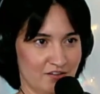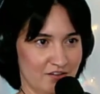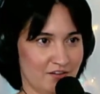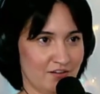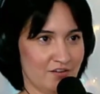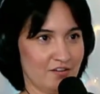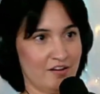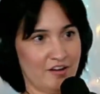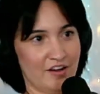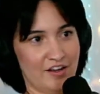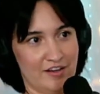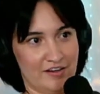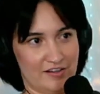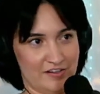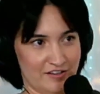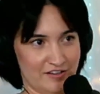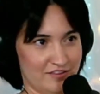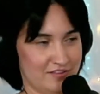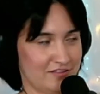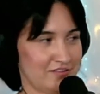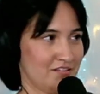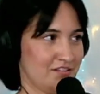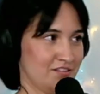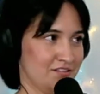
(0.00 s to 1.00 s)
oh, I
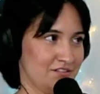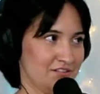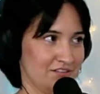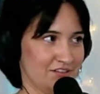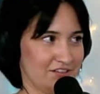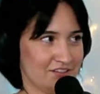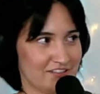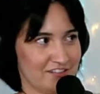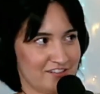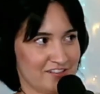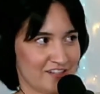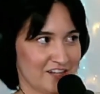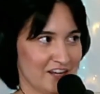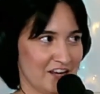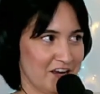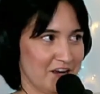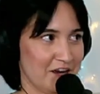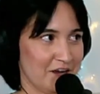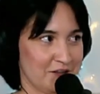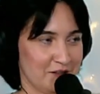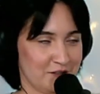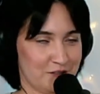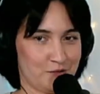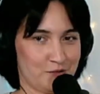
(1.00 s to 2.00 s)
get these.
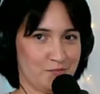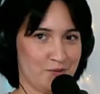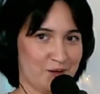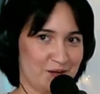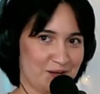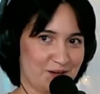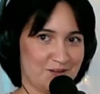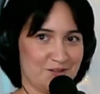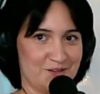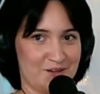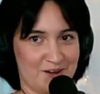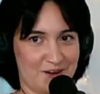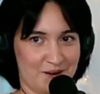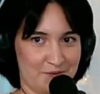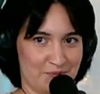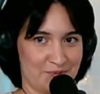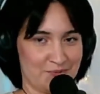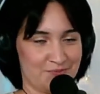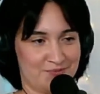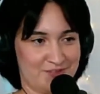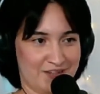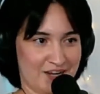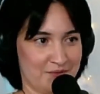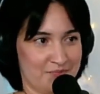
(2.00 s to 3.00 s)
This is my
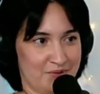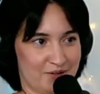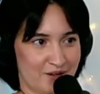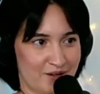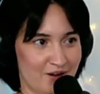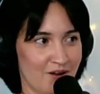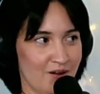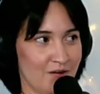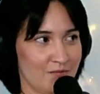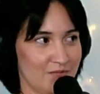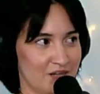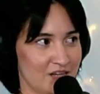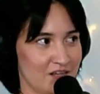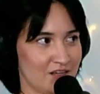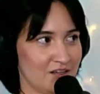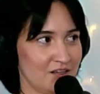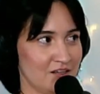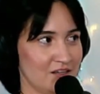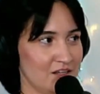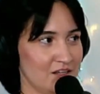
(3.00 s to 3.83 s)
type of comedy.